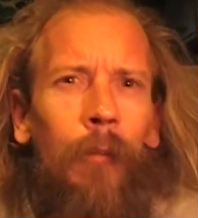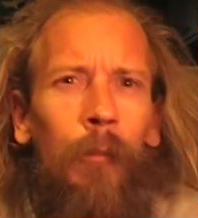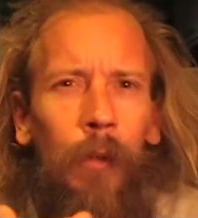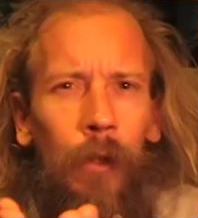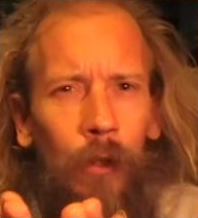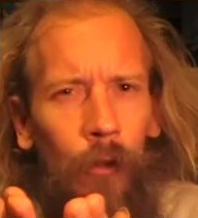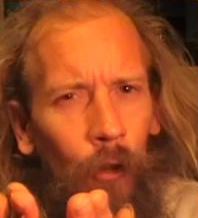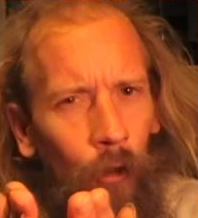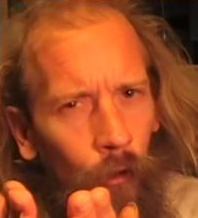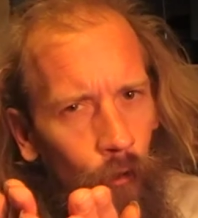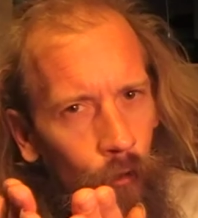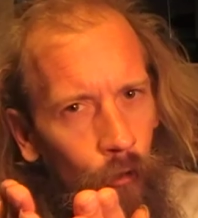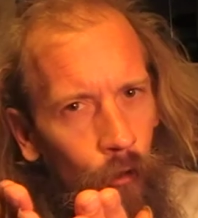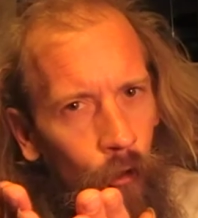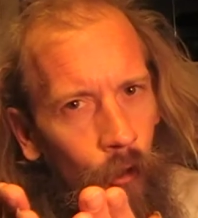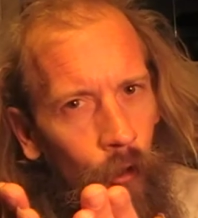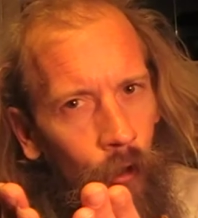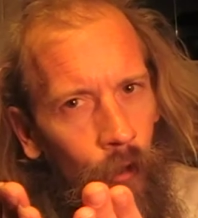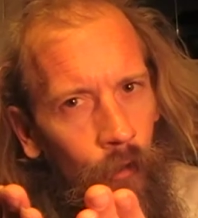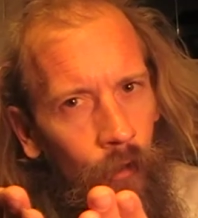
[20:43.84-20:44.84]
But you're not
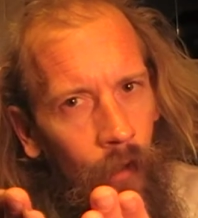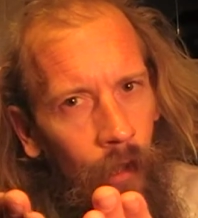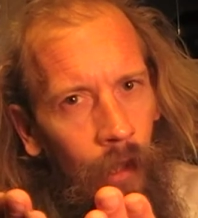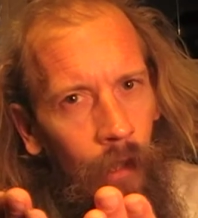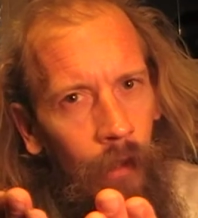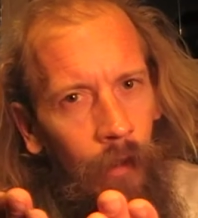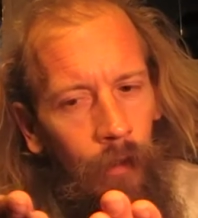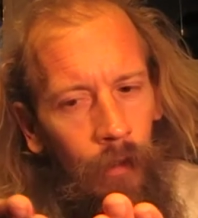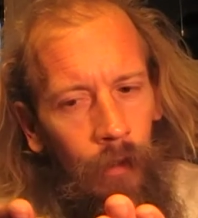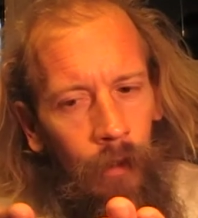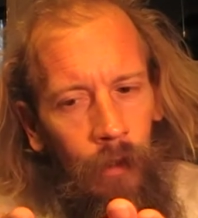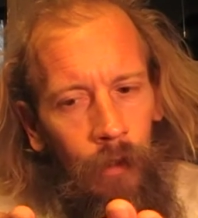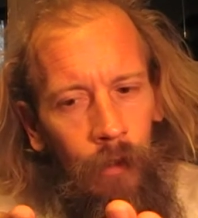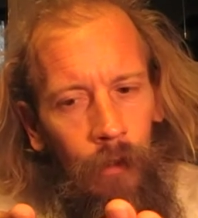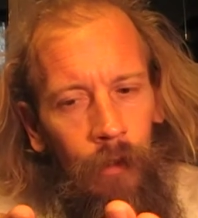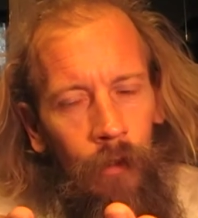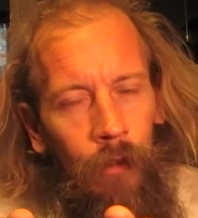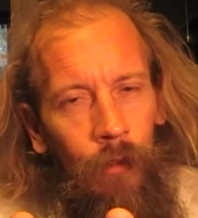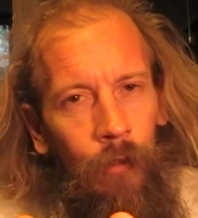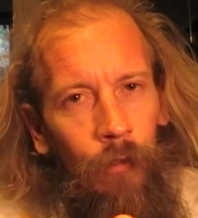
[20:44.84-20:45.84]
sure until it
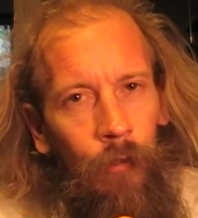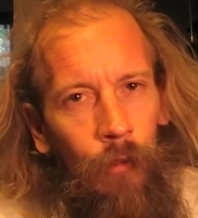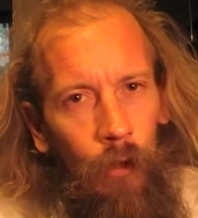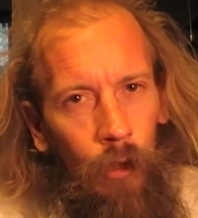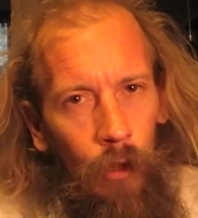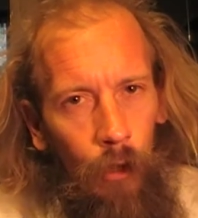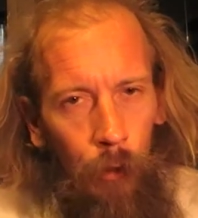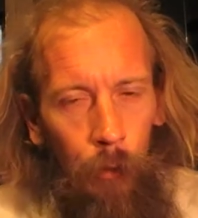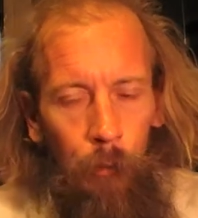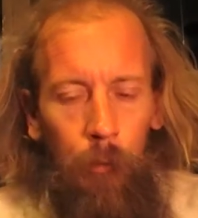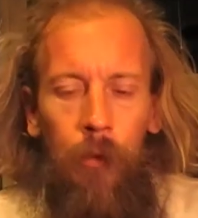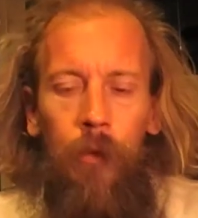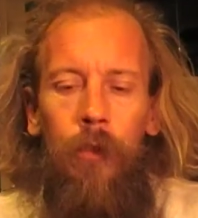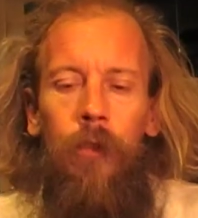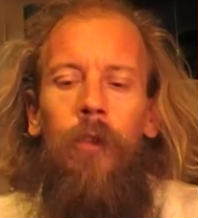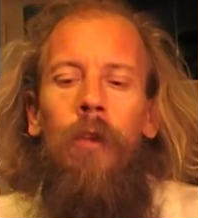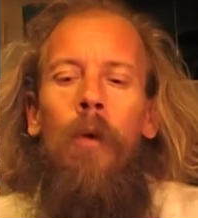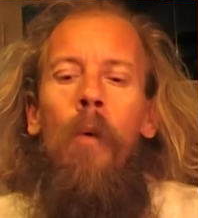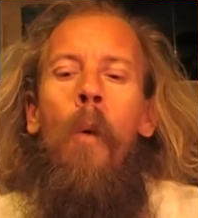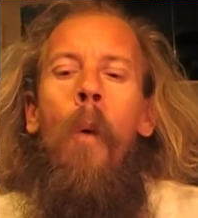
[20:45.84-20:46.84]
fully opens.